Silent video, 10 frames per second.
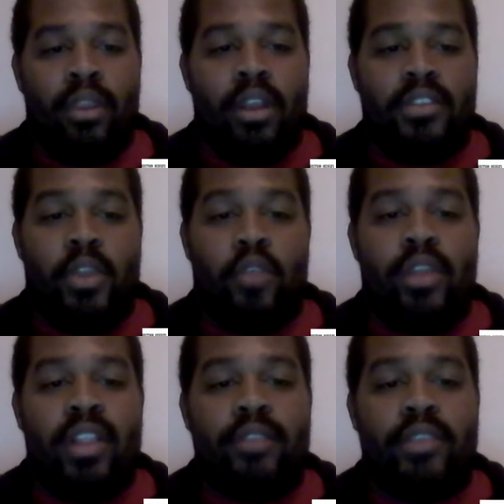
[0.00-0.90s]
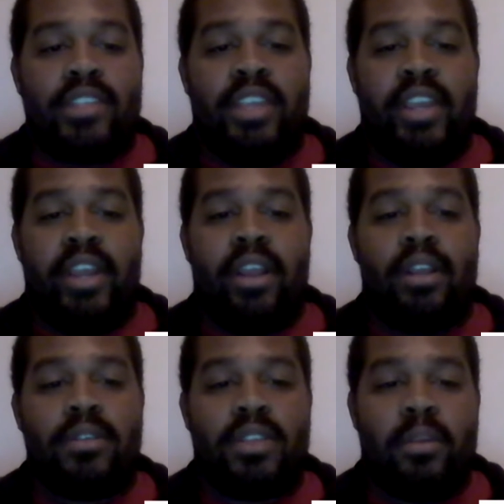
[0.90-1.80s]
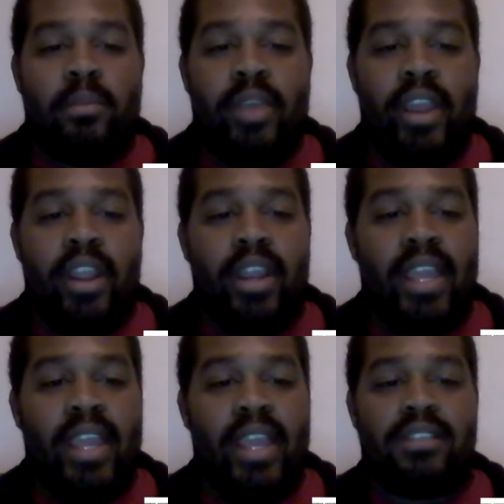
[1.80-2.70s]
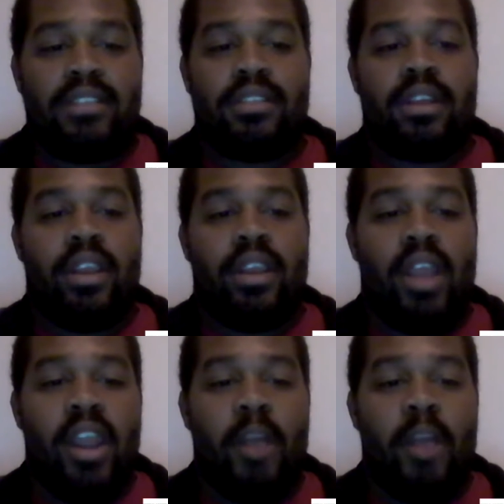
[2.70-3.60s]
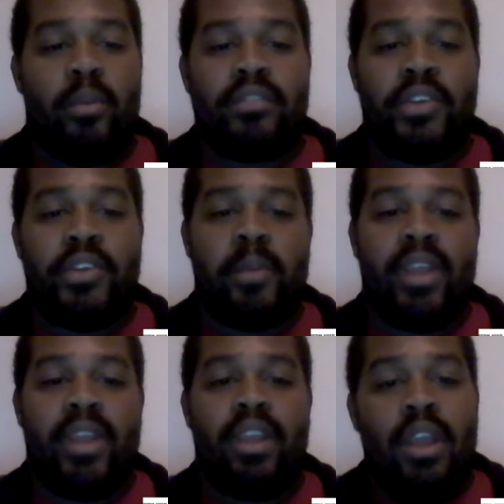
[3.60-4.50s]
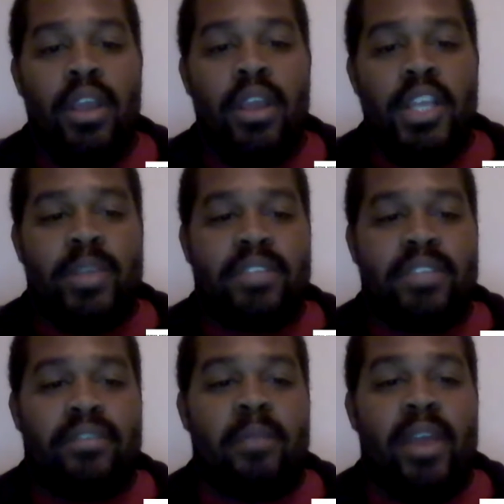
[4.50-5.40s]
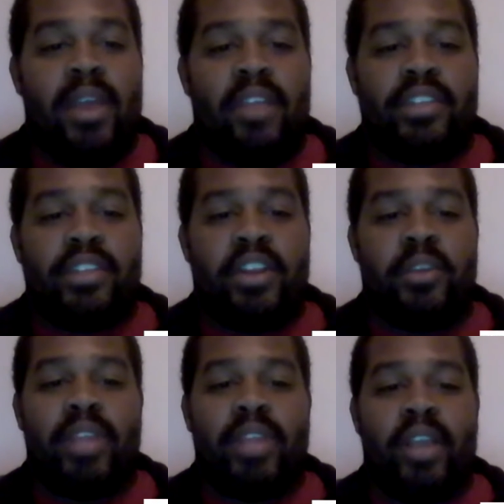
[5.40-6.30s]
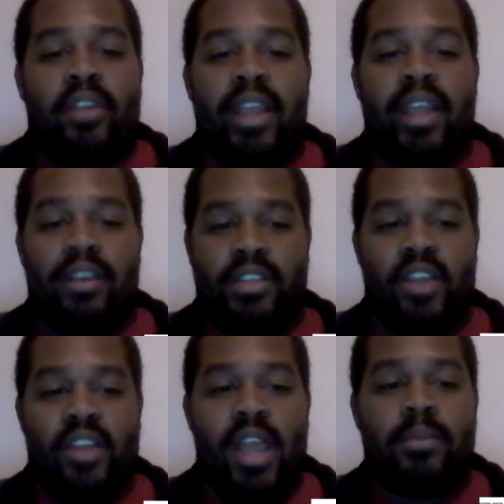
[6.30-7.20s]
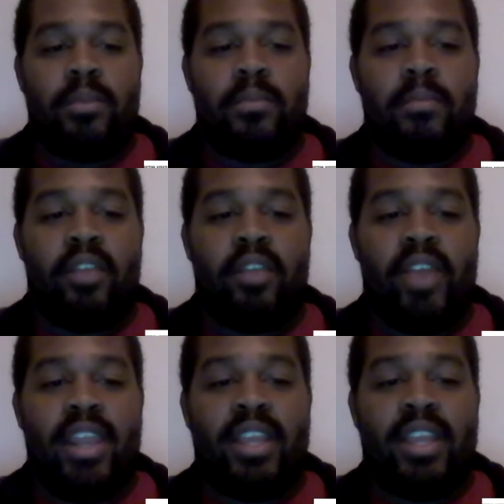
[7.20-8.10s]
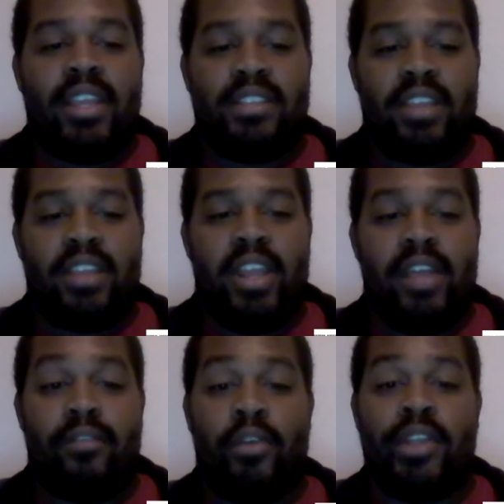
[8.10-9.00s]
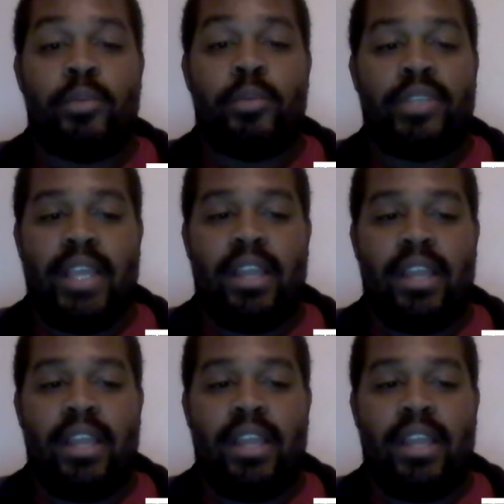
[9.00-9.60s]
So our relative risk here is compared against non-operative treatment specified by the return to play rate described by Rettig in his study at 42%.